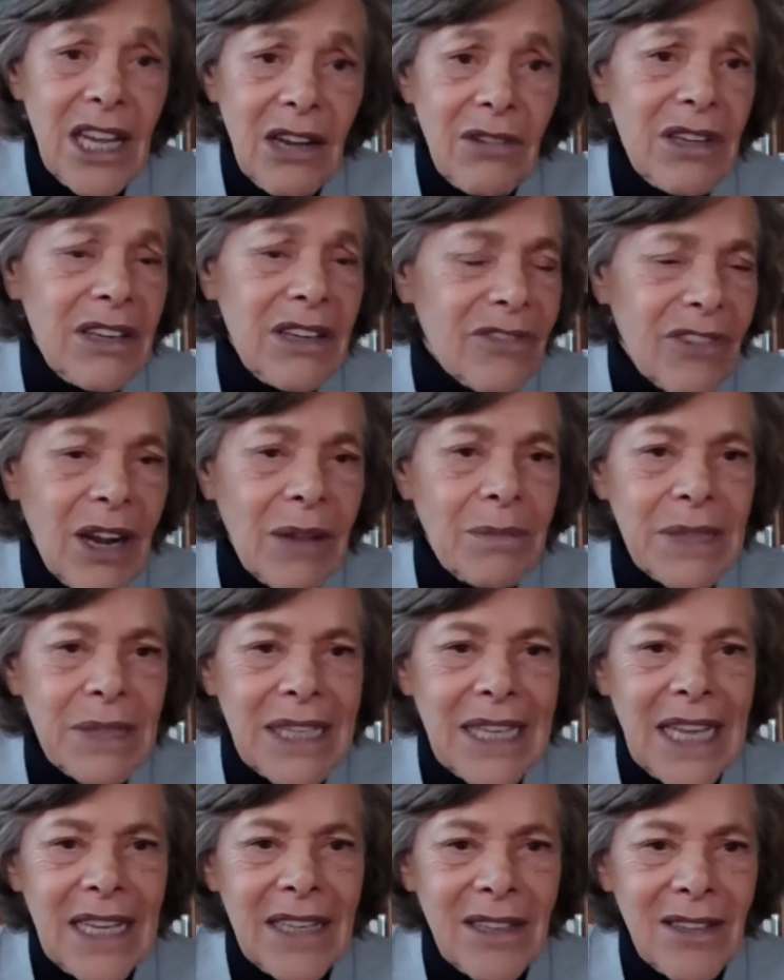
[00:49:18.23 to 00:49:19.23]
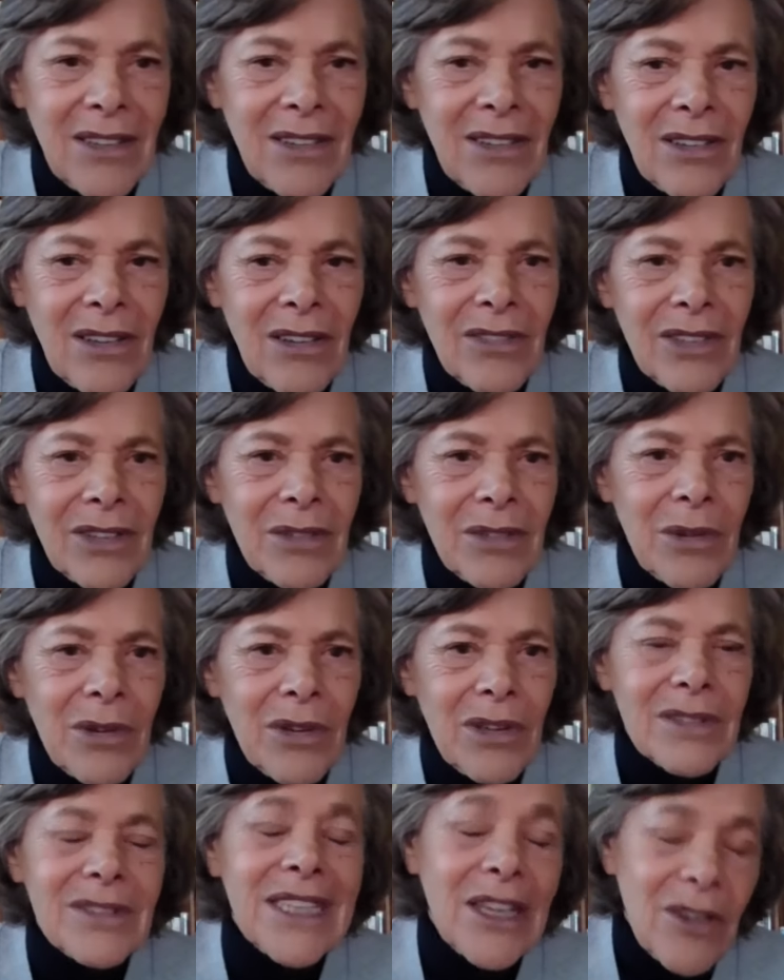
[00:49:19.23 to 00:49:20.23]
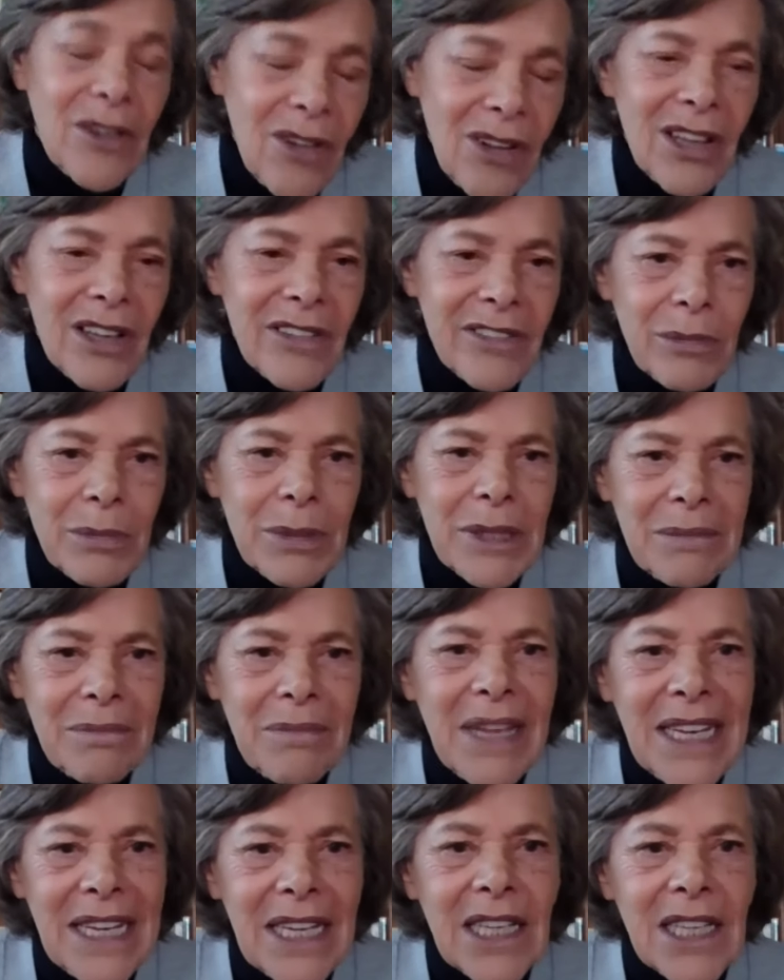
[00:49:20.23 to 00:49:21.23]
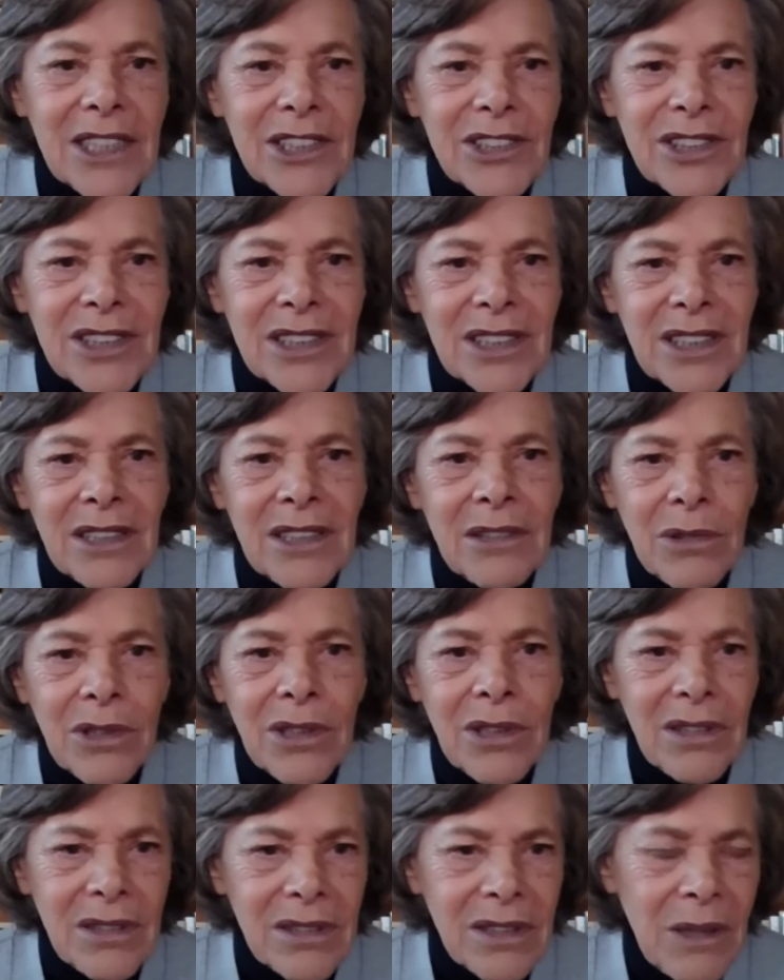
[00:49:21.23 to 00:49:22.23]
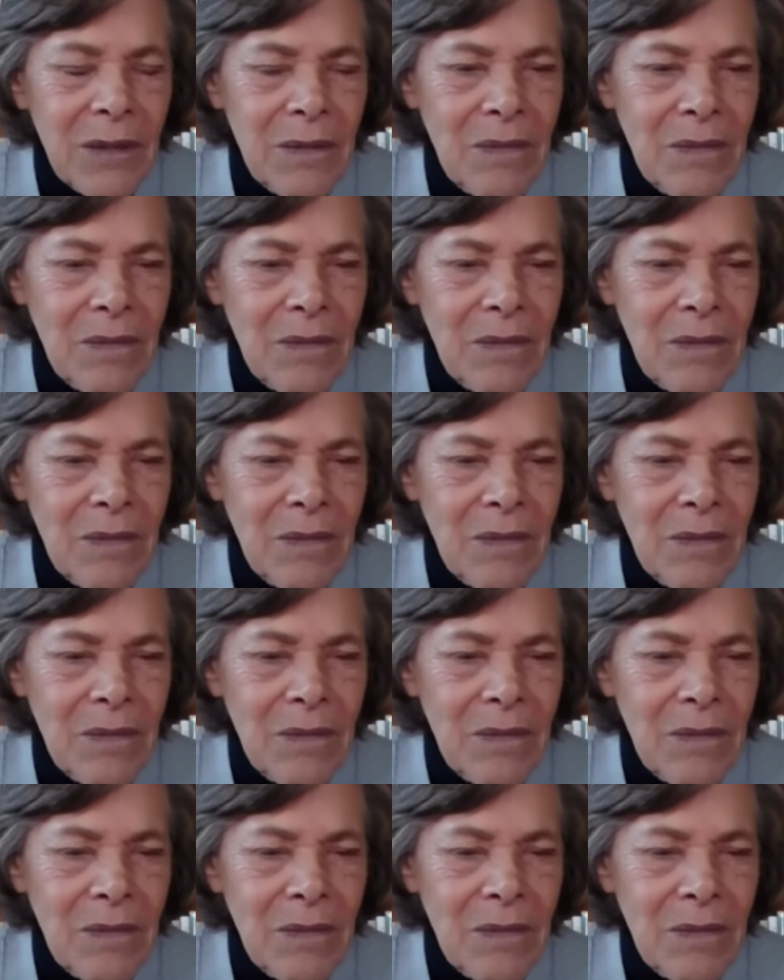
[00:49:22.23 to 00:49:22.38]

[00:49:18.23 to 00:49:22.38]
we've replicated all over the world, not all over, but in many countries in the world.